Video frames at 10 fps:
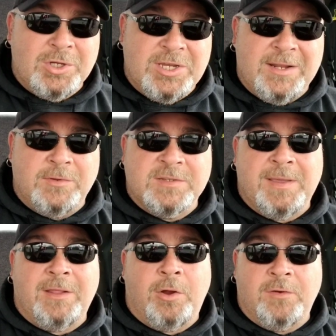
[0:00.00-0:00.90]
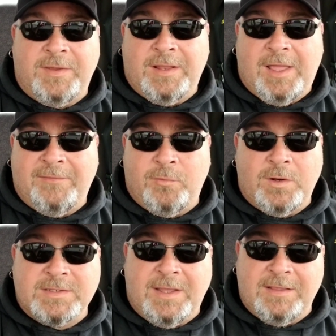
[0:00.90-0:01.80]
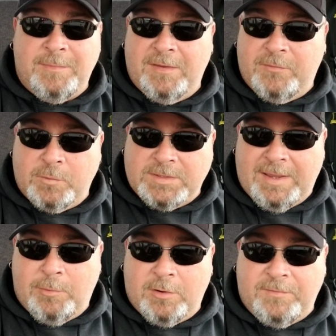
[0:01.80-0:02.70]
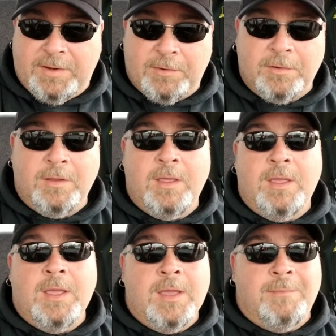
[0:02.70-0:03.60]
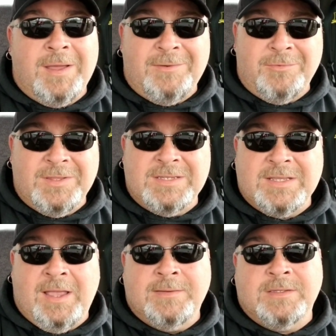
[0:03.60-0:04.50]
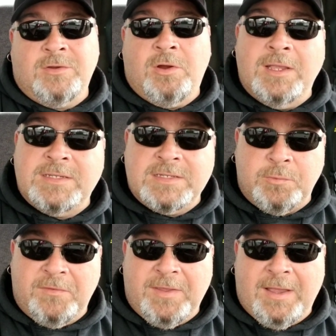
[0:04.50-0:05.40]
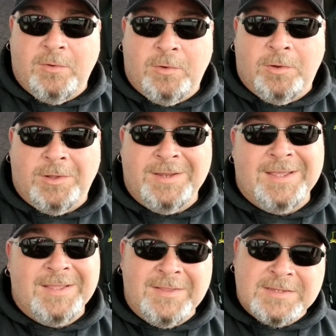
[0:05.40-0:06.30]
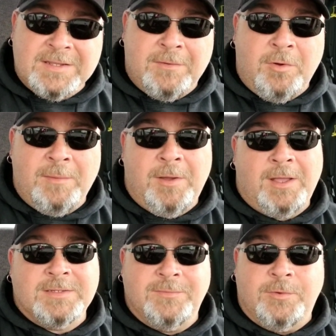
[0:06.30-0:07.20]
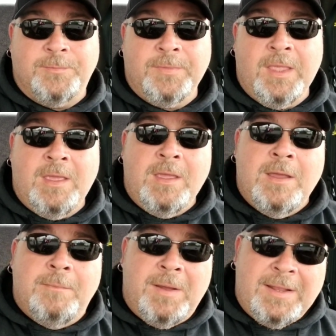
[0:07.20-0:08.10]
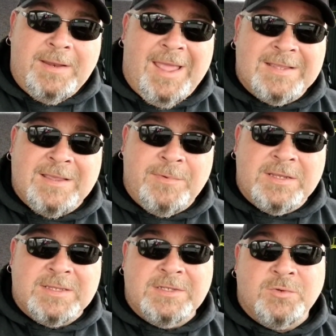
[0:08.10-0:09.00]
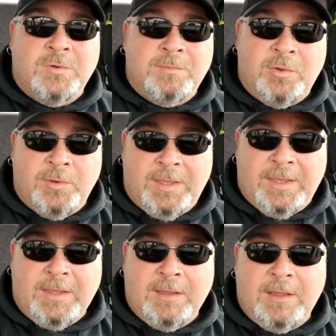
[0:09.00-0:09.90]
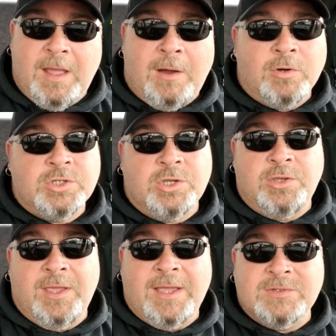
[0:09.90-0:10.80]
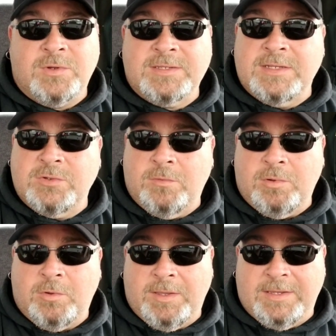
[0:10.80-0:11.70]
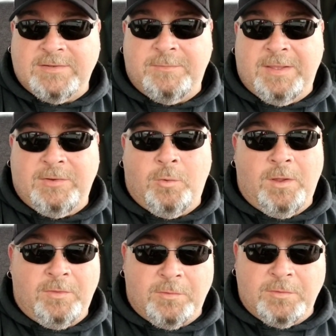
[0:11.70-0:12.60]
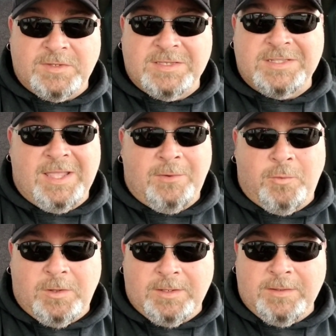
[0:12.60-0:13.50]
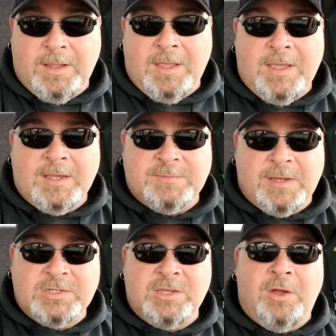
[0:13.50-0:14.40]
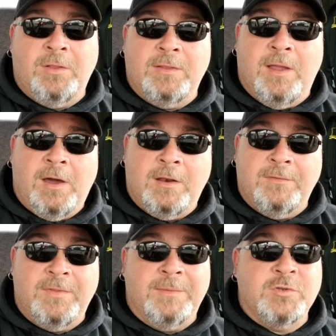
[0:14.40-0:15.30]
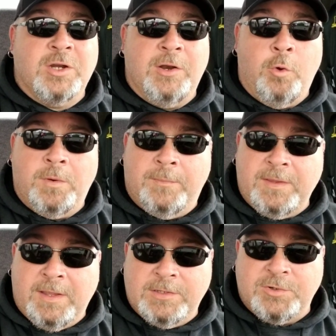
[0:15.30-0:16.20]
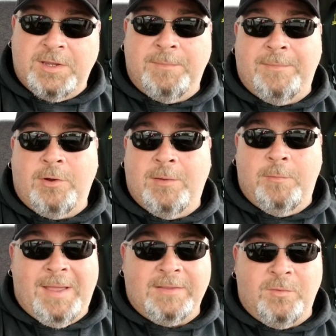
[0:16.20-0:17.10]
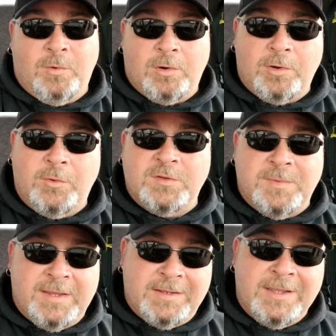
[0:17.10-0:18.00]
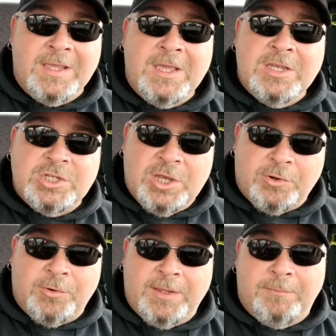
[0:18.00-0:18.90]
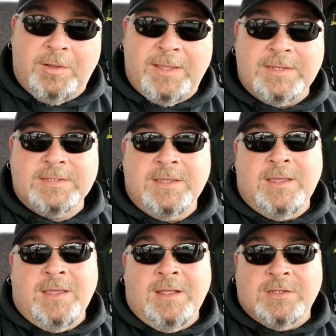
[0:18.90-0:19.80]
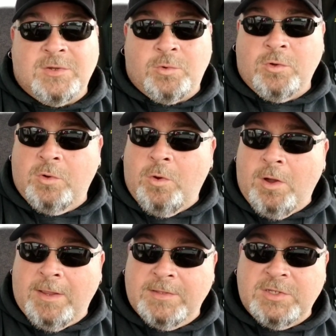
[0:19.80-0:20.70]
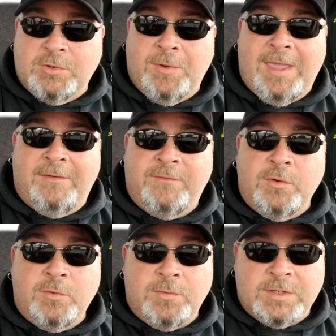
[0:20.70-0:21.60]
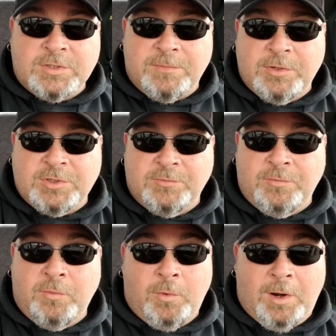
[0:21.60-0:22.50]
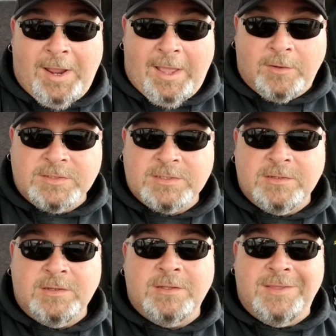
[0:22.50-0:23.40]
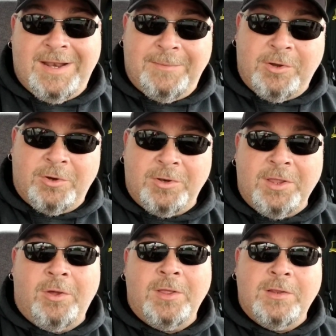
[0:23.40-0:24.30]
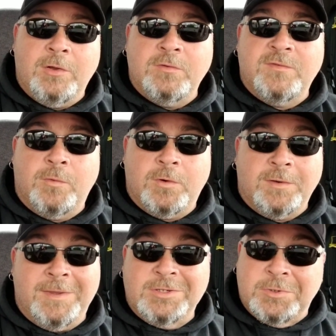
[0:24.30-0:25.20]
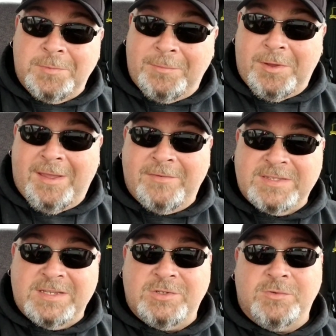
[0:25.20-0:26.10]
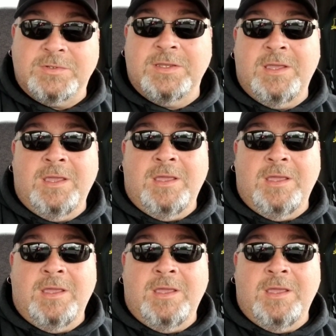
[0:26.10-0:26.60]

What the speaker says: our channel is about RV life and what it's like to be a full-time RVer. But with these times and the crisis that we've got going on, that's not quite possible. But as I'm an essential employee, I want to show you guys what essential employees have been going through since day one, especially on the dawn of them trying to open up the country and people coming back to work who's been sheltering in place. So we're going to walk into a food distribution warehouse that I am currently hauling loads for to make sure people have essentials.